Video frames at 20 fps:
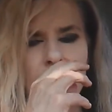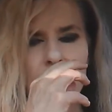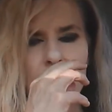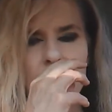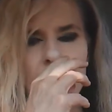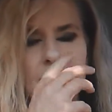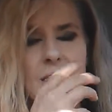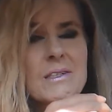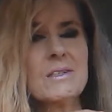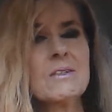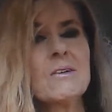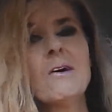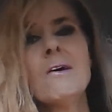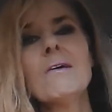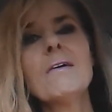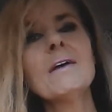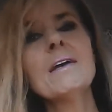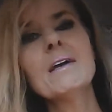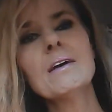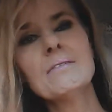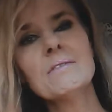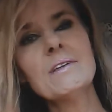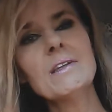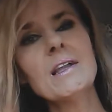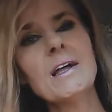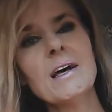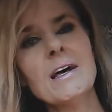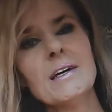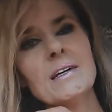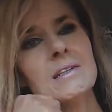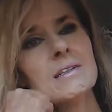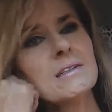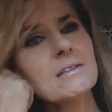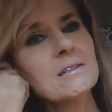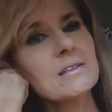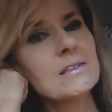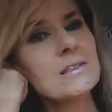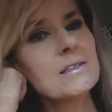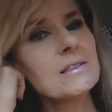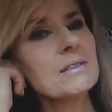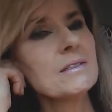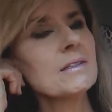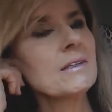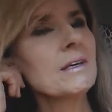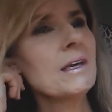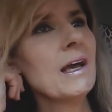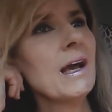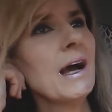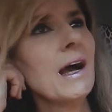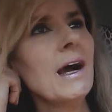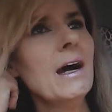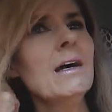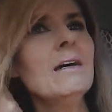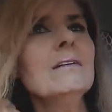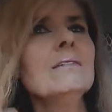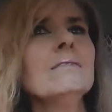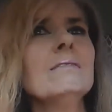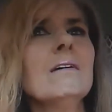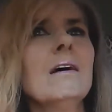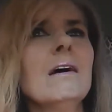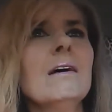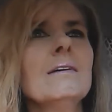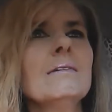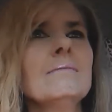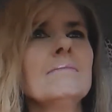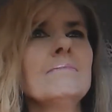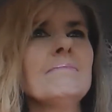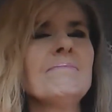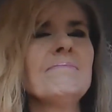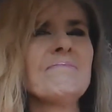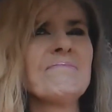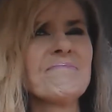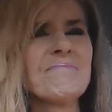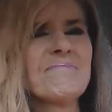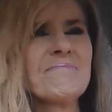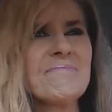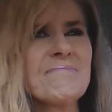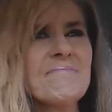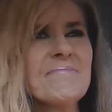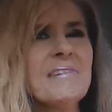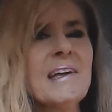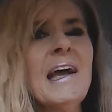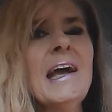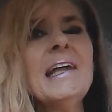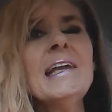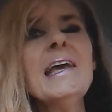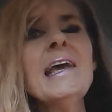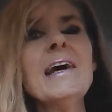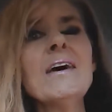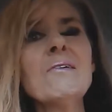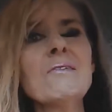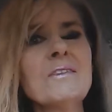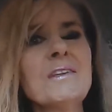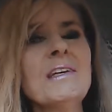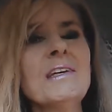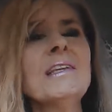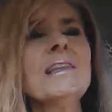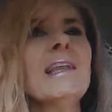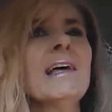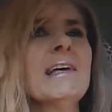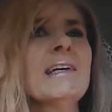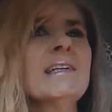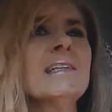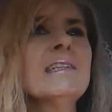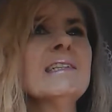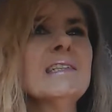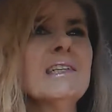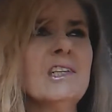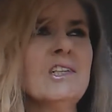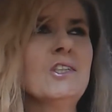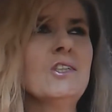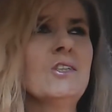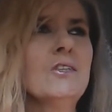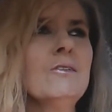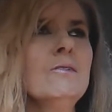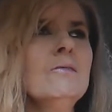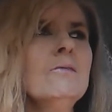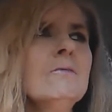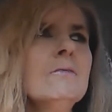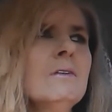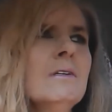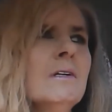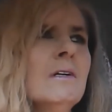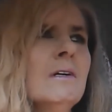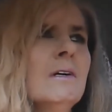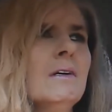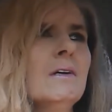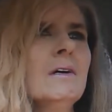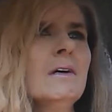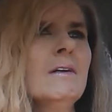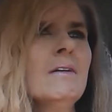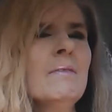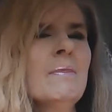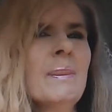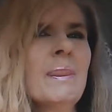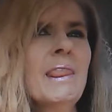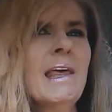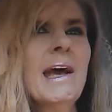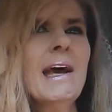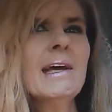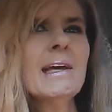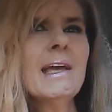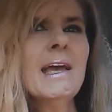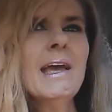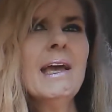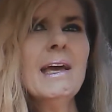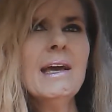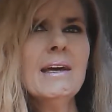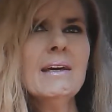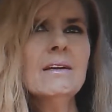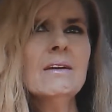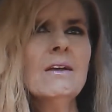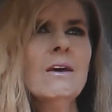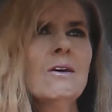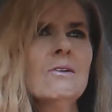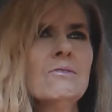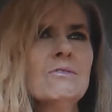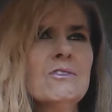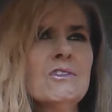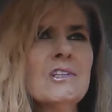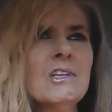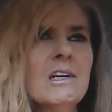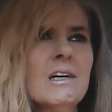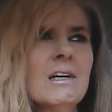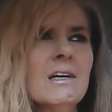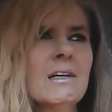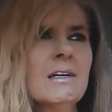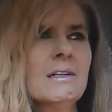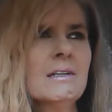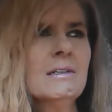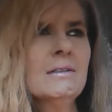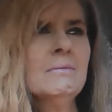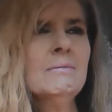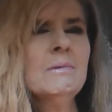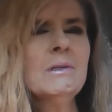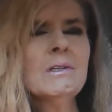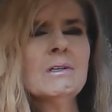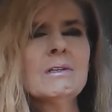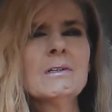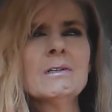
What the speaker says: the scarring of the lungs. Yeah, unhealthy lung tissue that can, over time,